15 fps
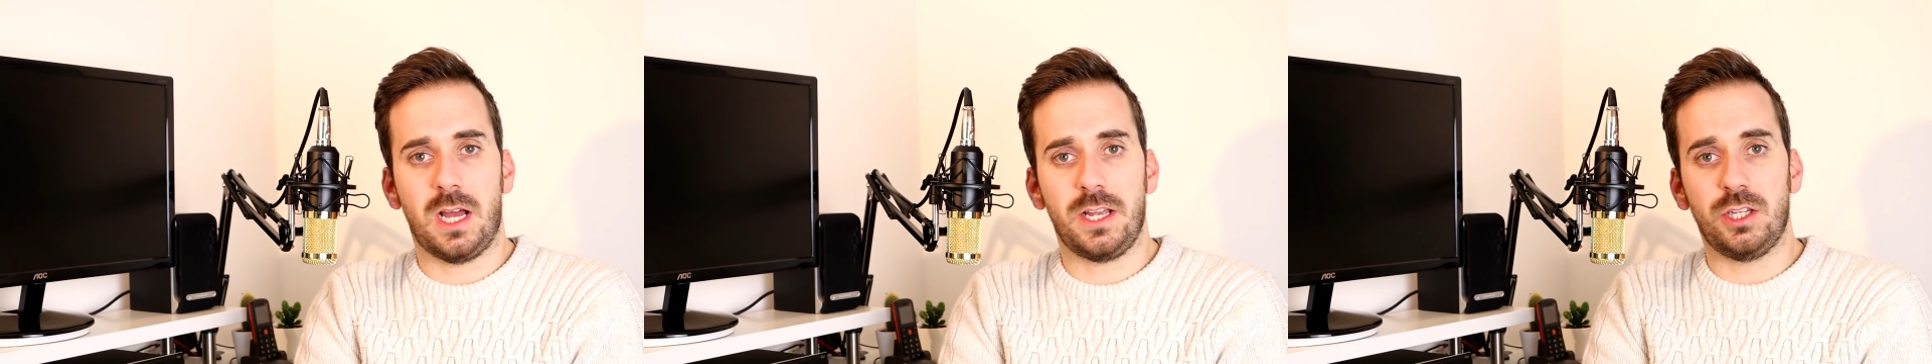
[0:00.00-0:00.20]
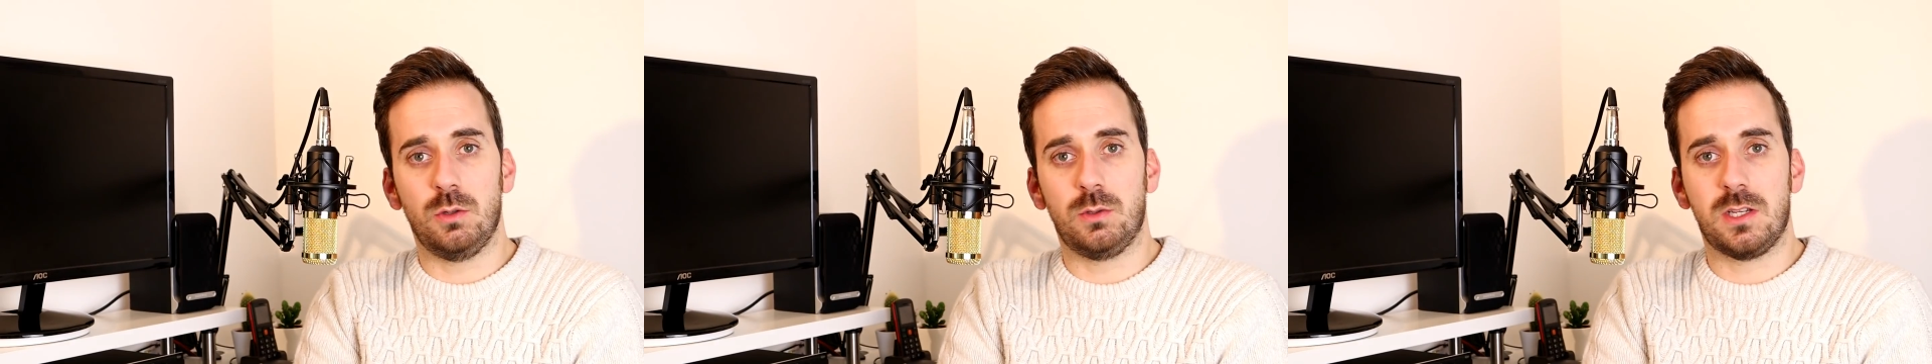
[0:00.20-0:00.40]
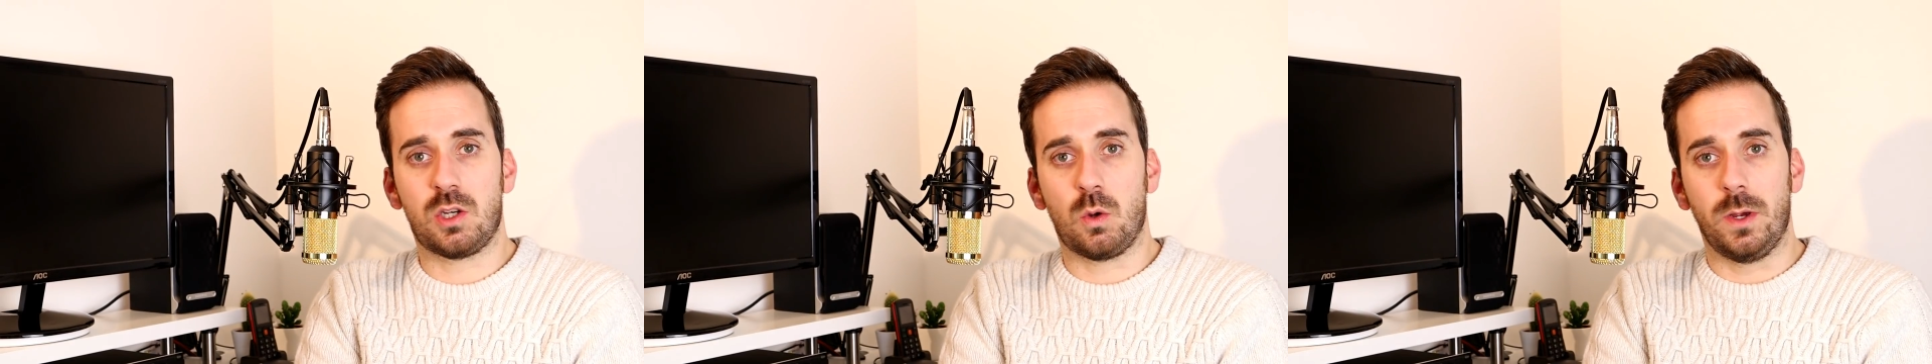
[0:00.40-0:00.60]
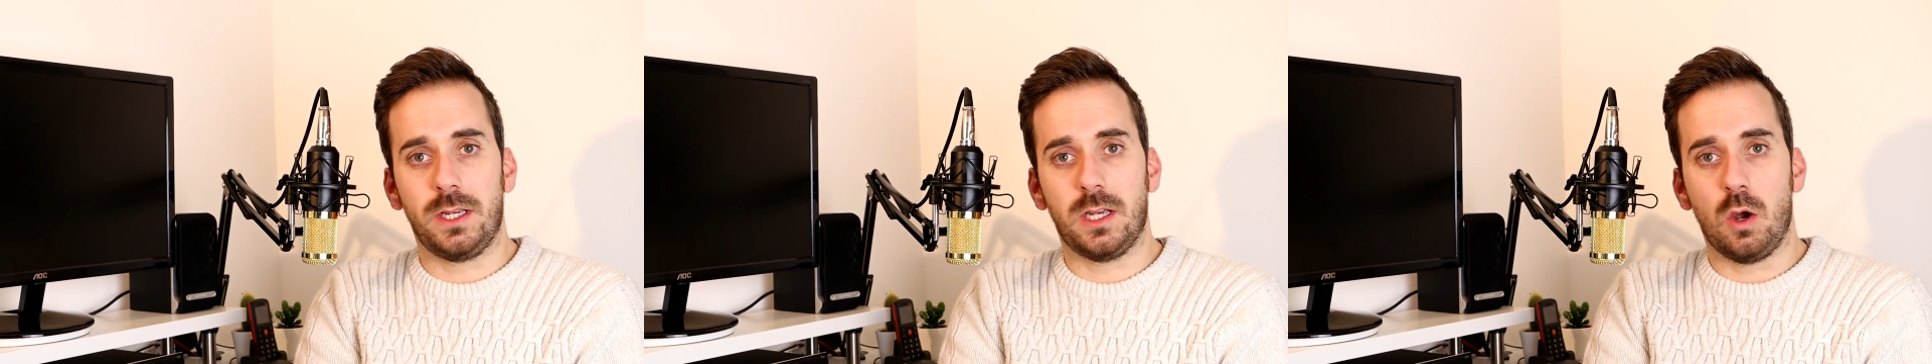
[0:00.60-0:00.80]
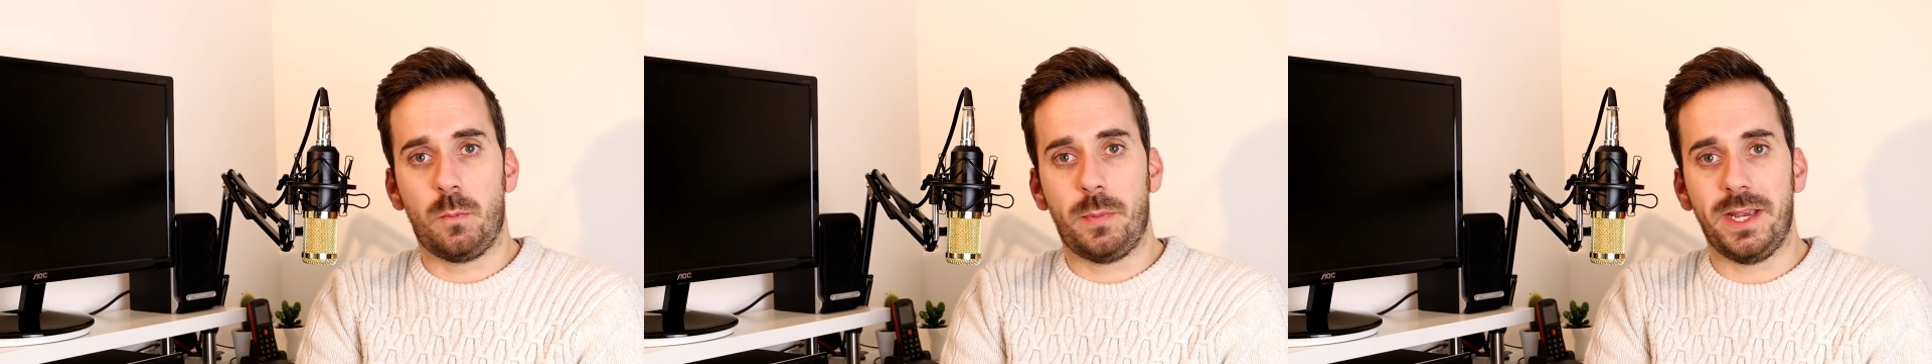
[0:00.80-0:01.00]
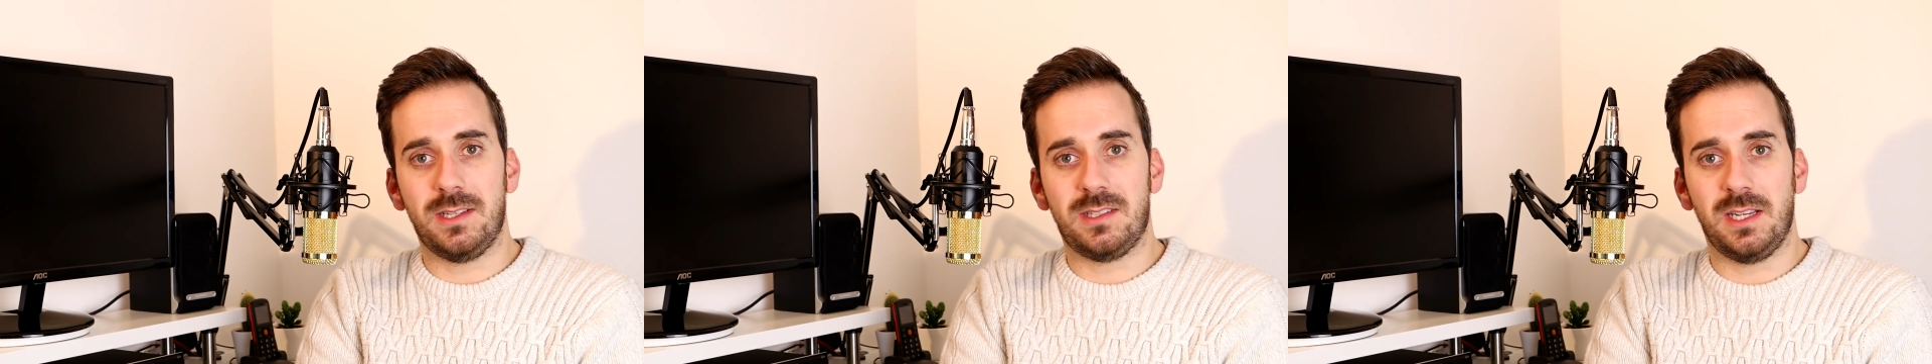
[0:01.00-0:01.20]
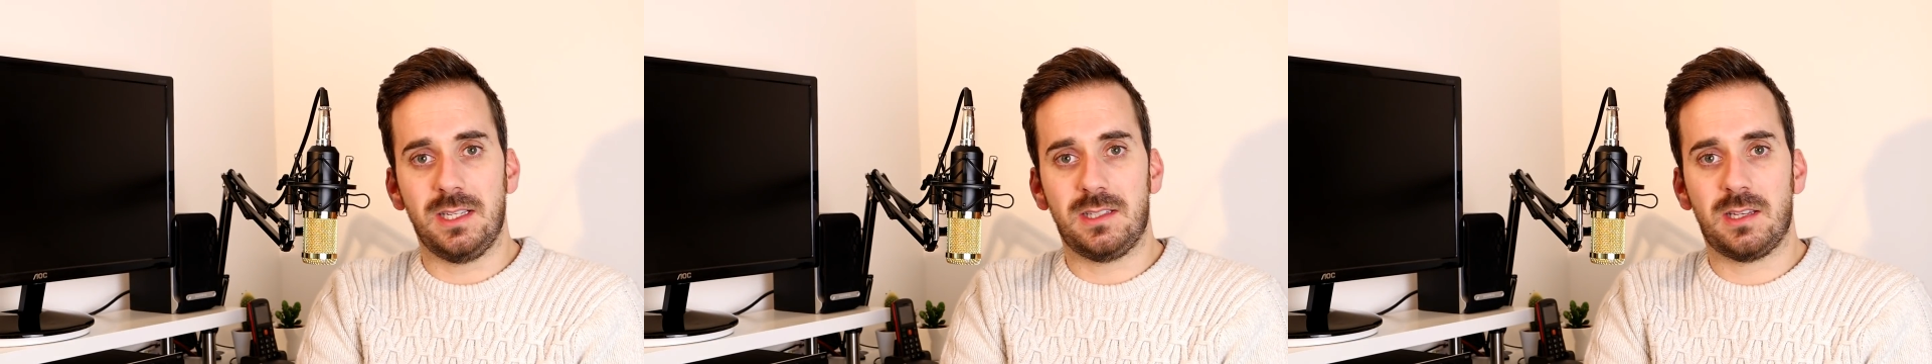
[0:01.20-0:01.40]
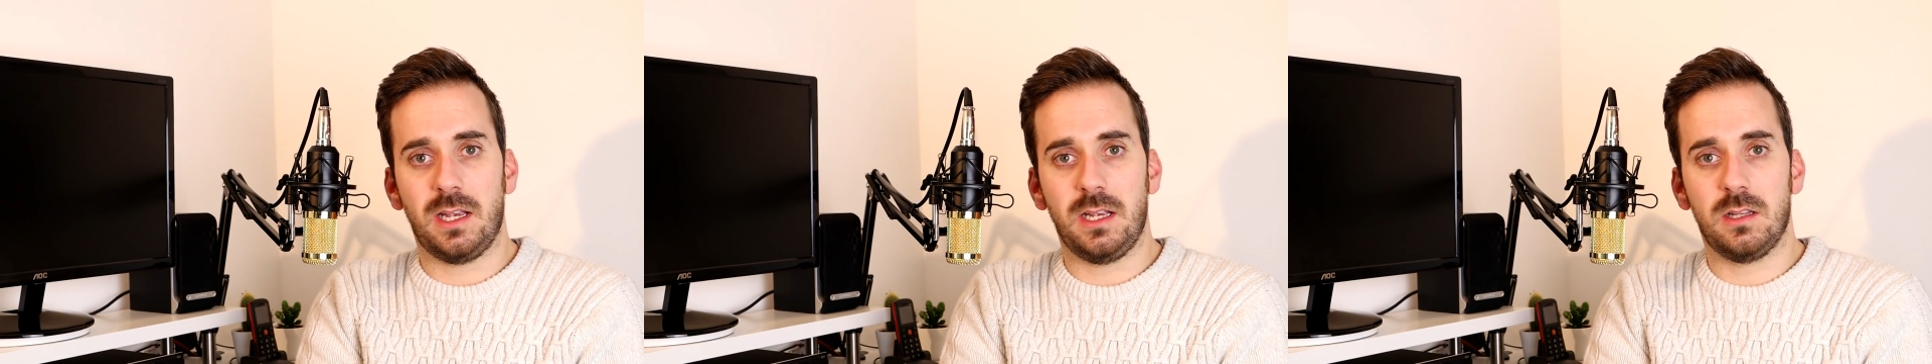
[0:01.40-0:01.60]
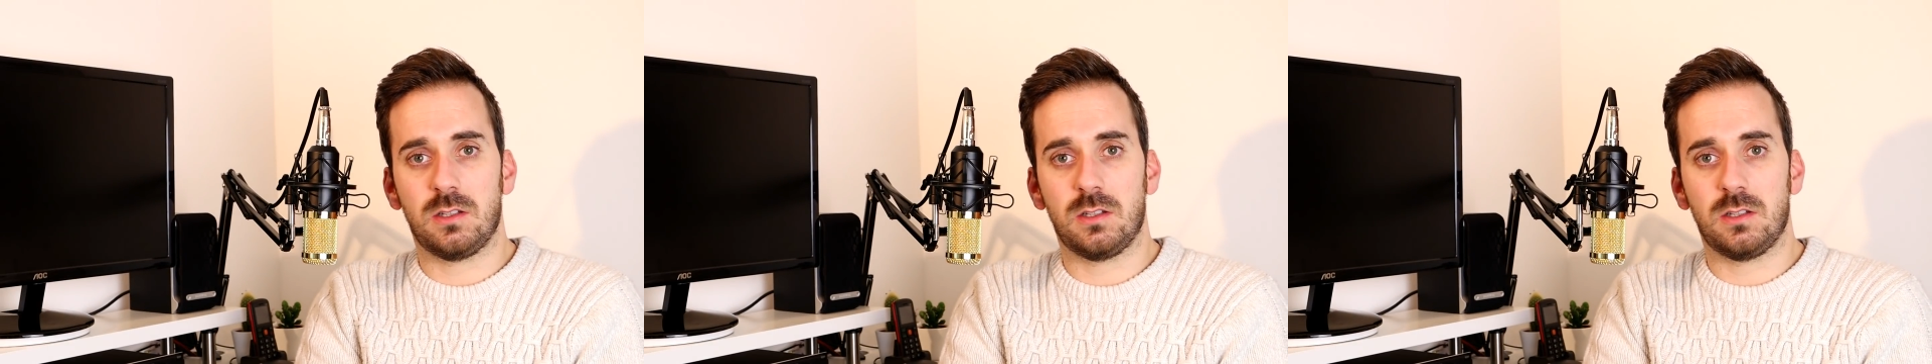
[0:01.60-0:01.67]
that uses Qingoo PTT.